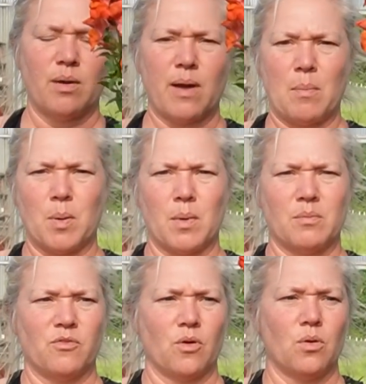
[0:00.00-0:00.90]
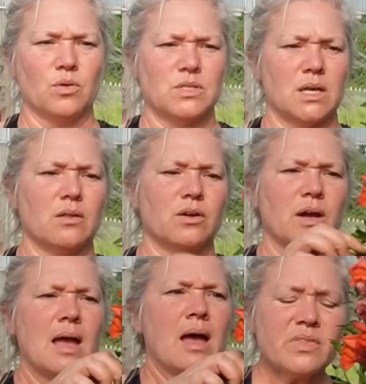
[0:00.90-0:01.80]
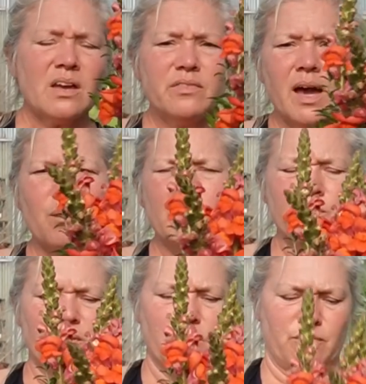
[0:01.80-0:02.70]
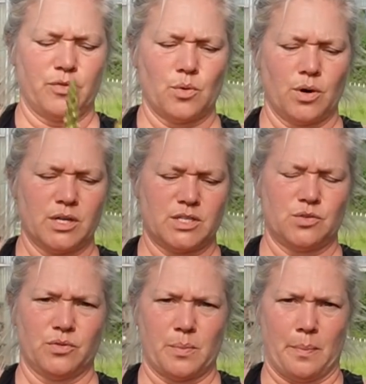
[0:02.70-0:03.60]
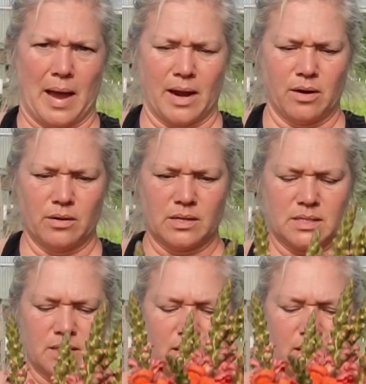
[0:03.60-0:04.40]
I wrap them up for a wholesaler. That way when the florist or the buyer is